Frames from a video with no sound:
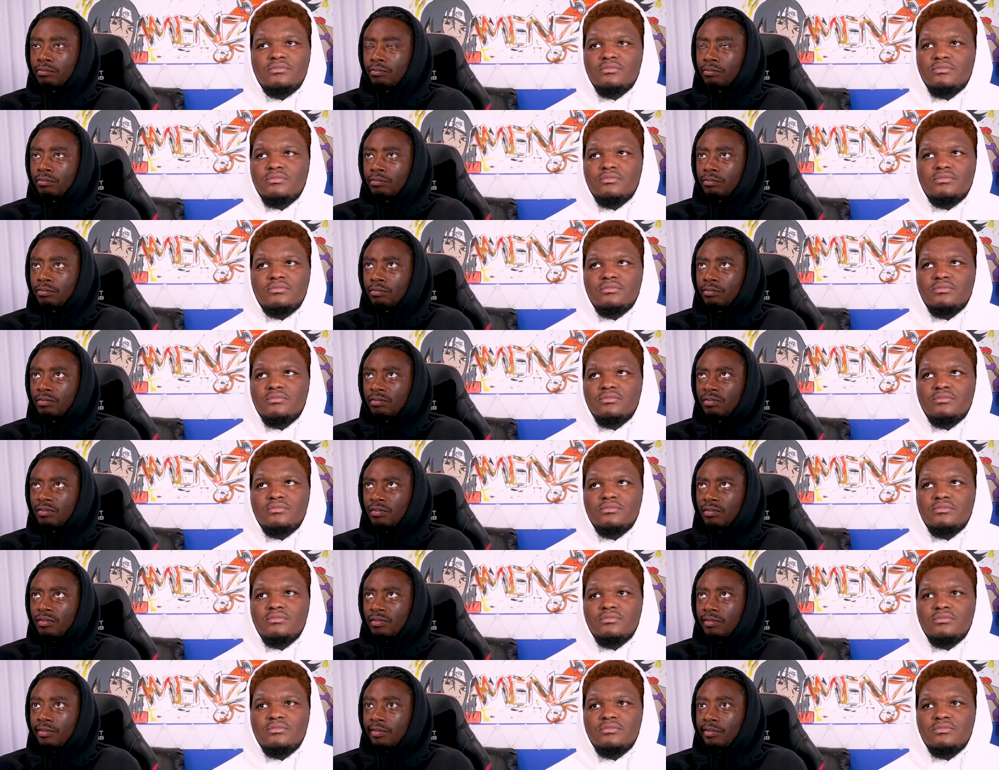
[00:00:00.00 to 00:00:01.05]

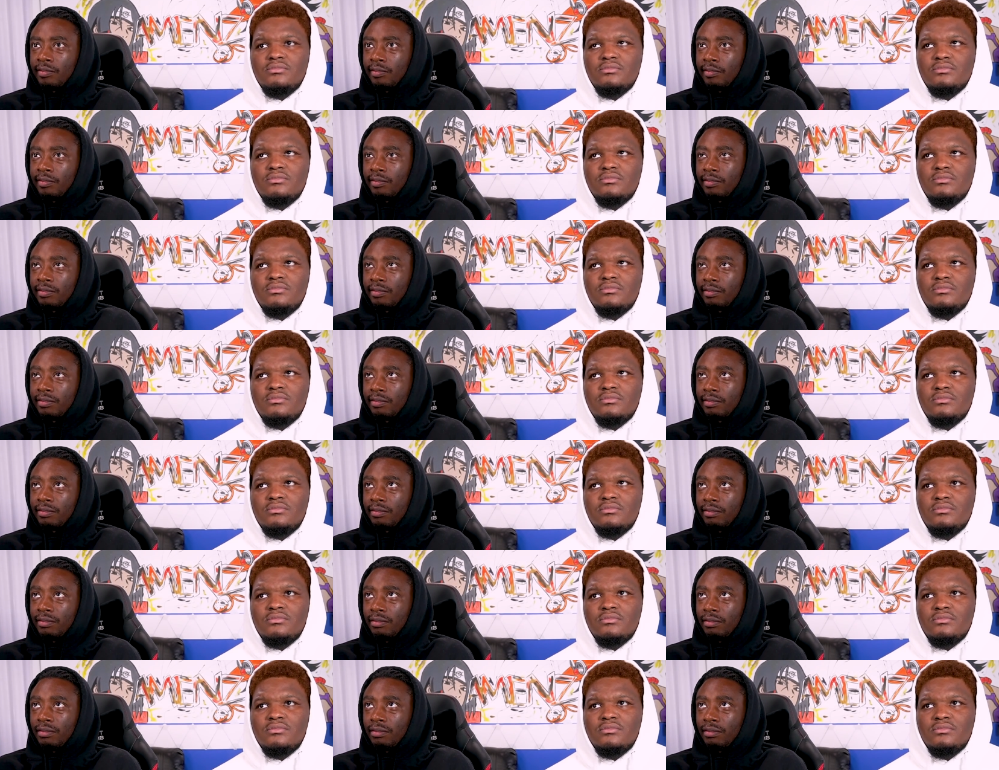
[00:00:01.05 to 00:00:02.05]
No one is speaking in this clip.